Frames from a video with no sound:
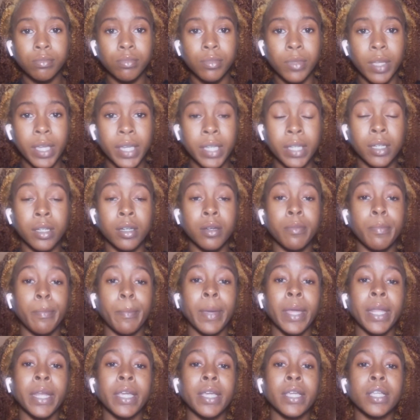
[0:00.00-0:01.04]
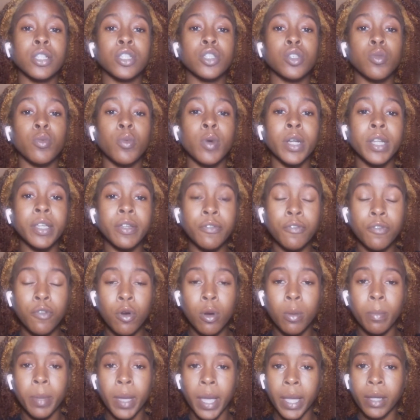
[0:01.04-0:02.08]
and committing 24
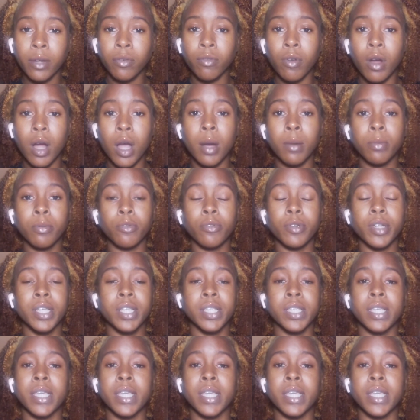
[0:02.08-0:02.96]
bank robberies,